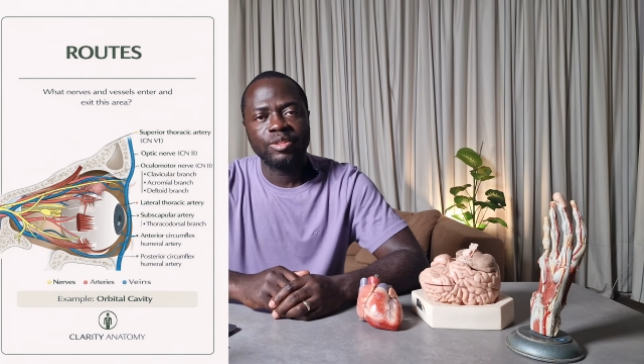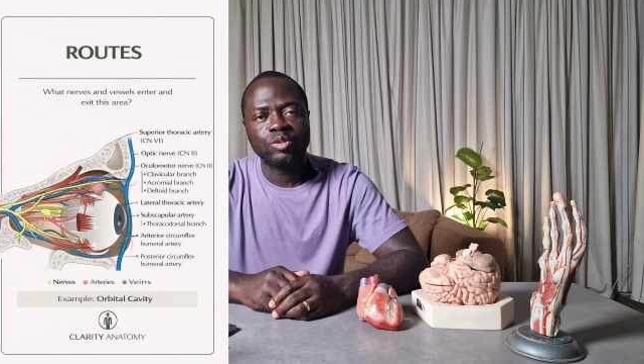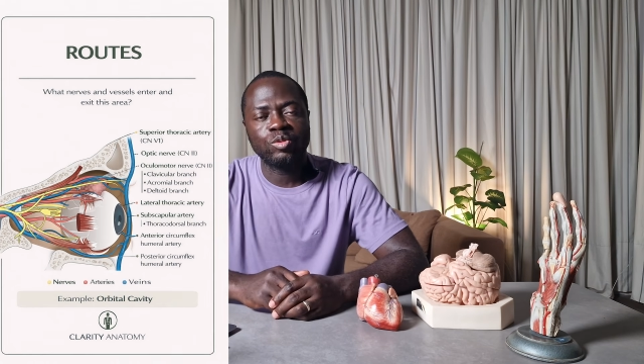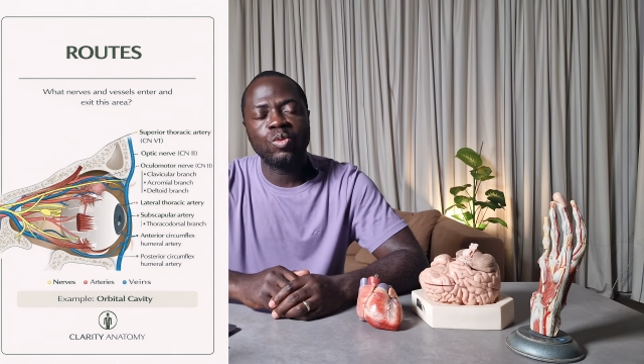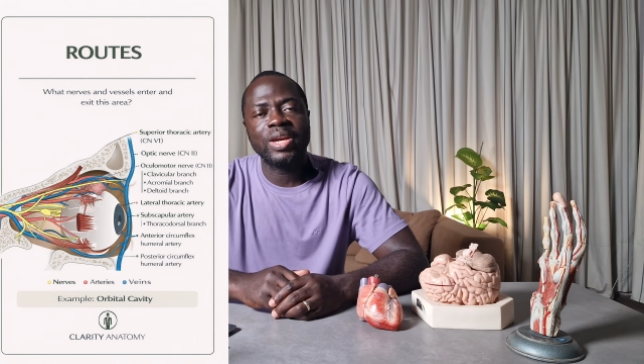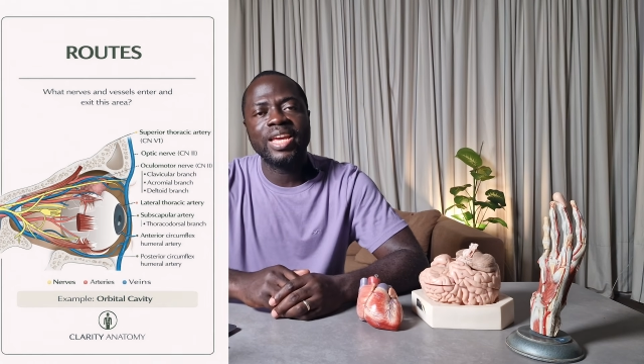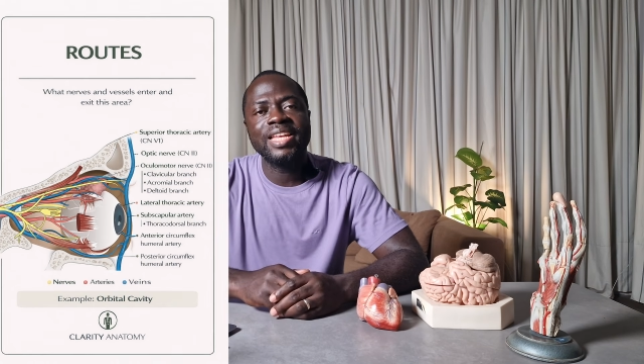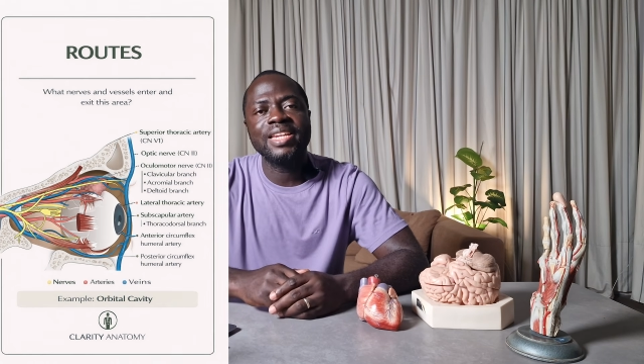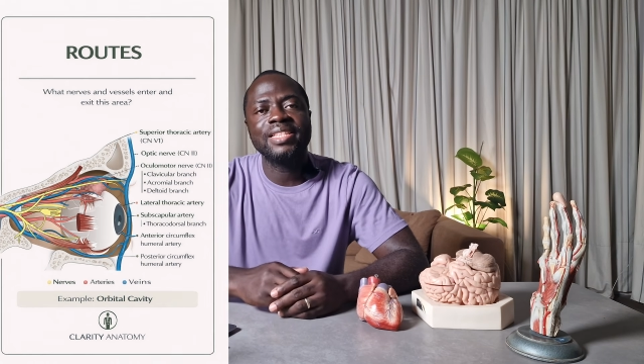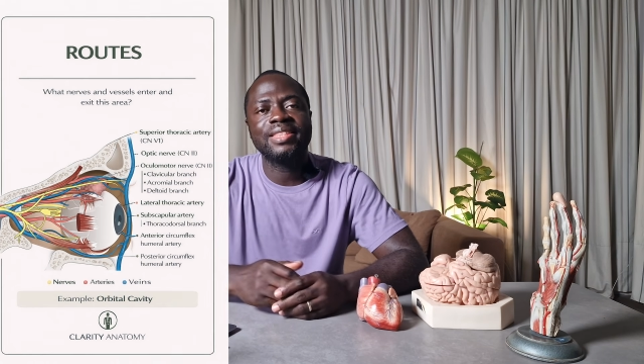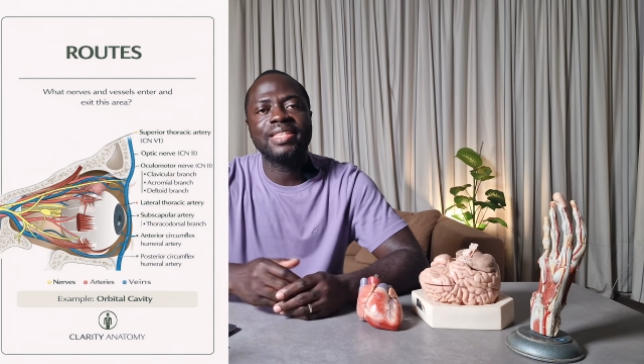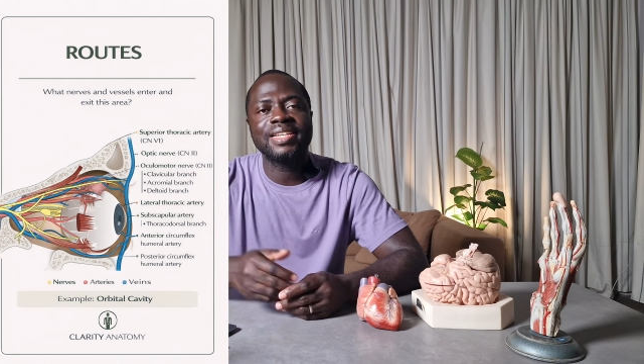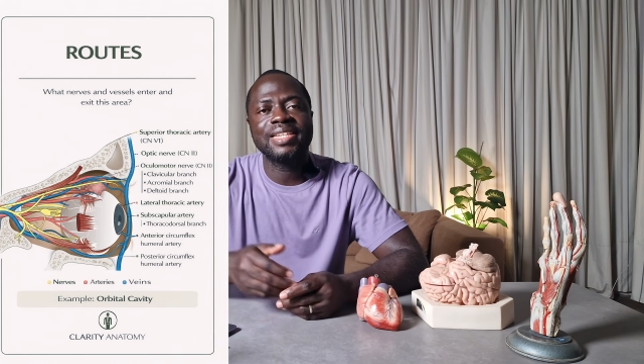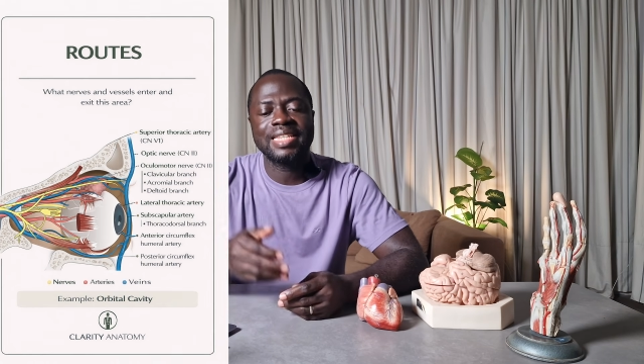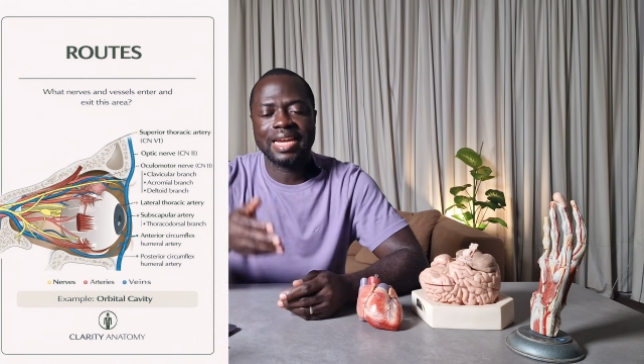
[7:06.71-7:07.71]
So
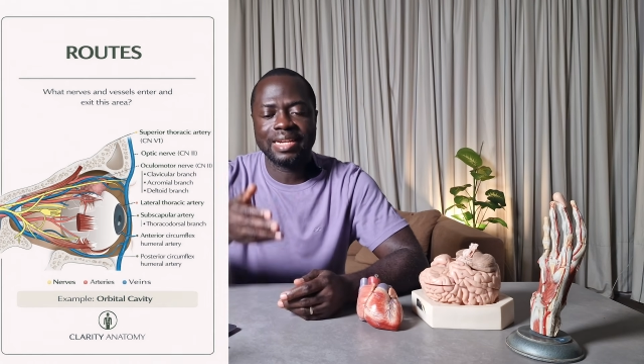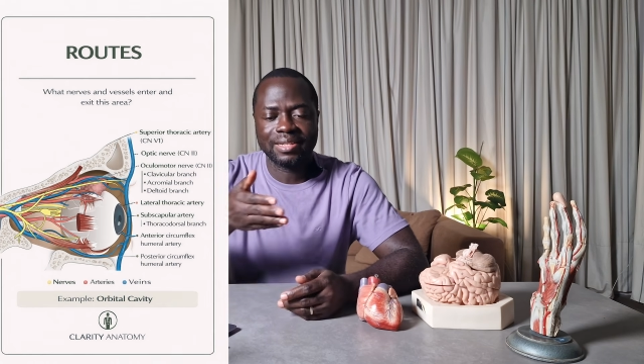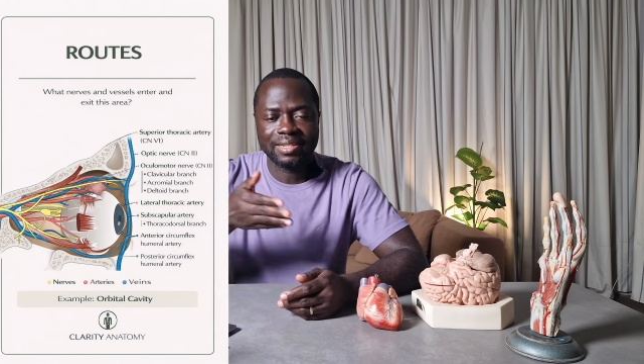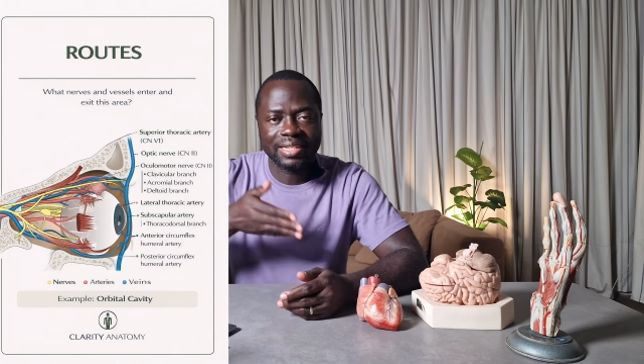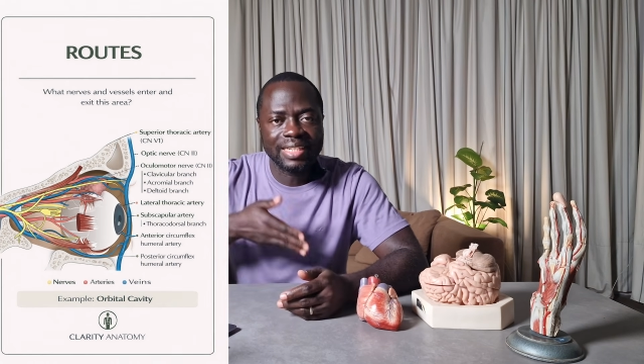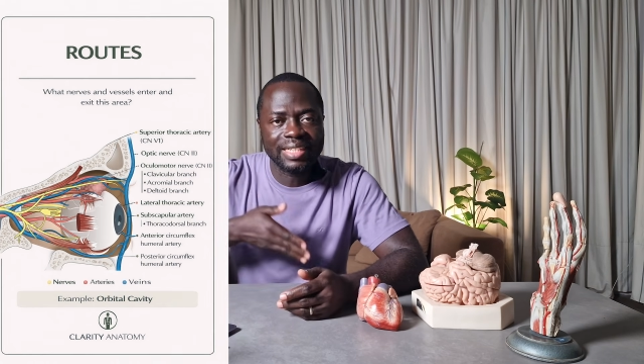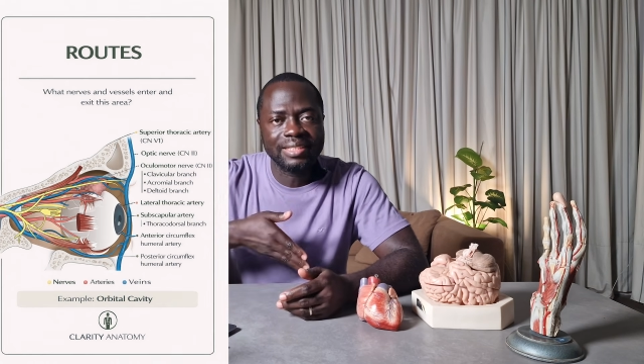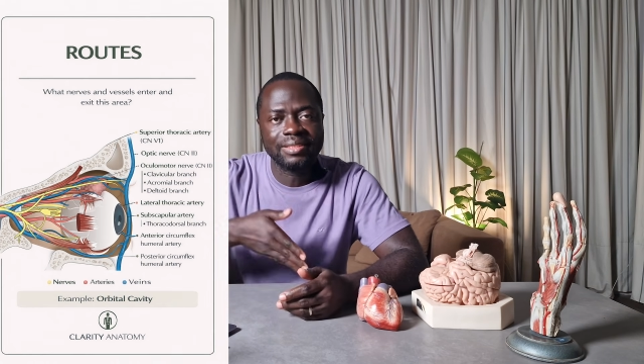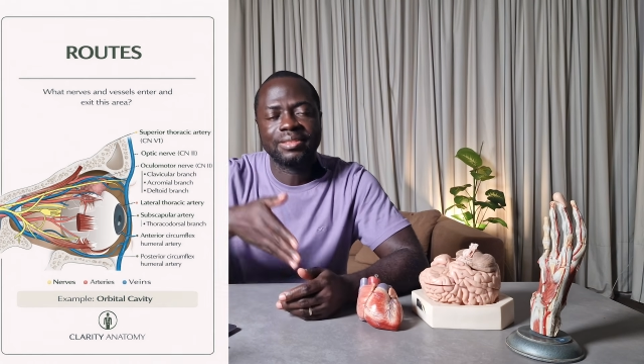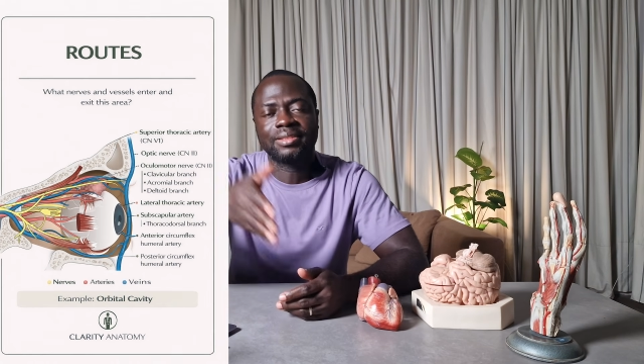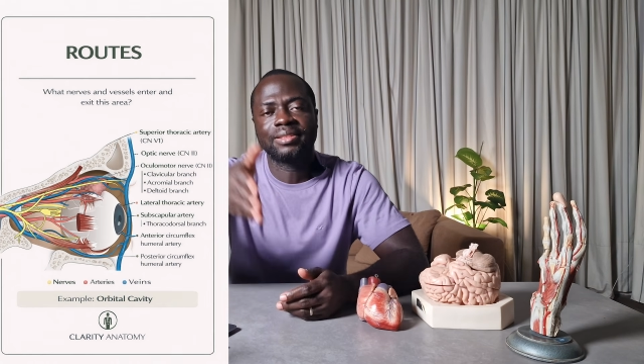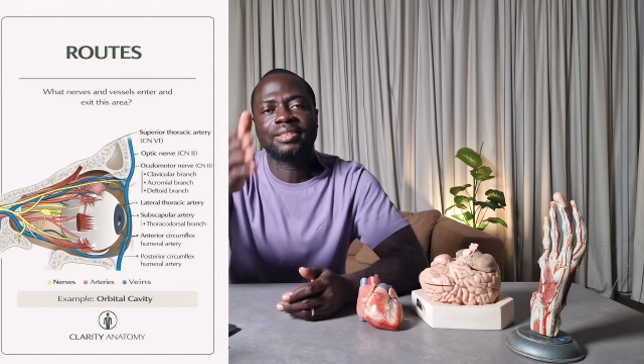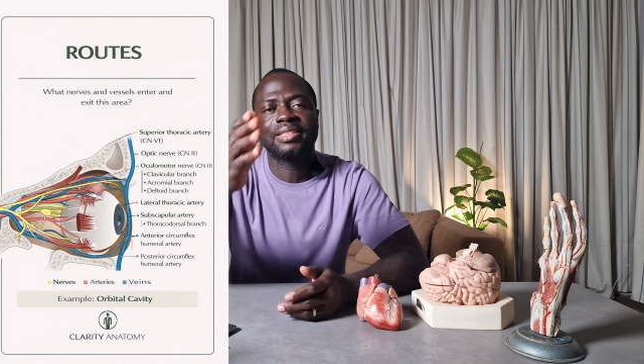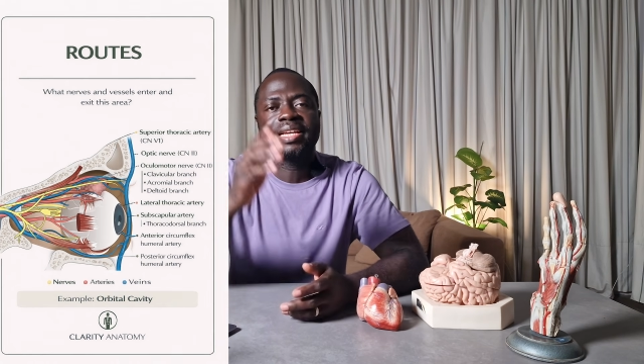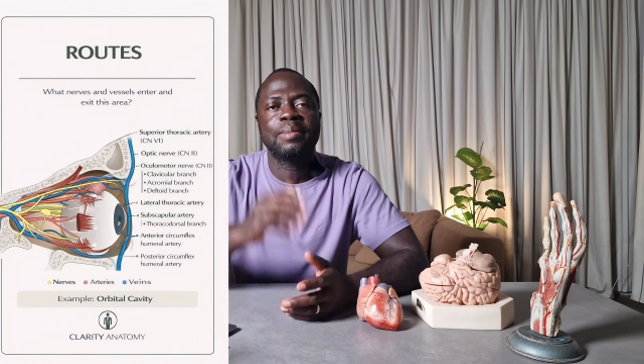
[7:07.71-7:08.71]
anything that
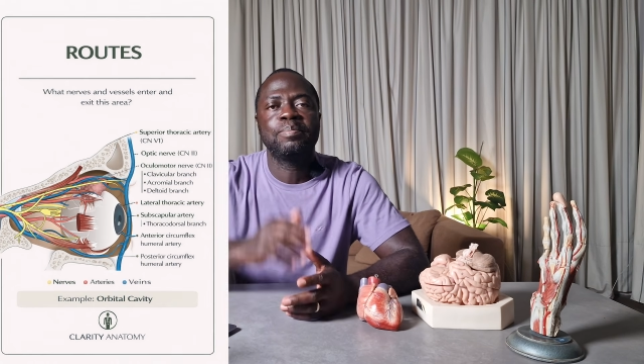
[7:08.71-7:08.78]
is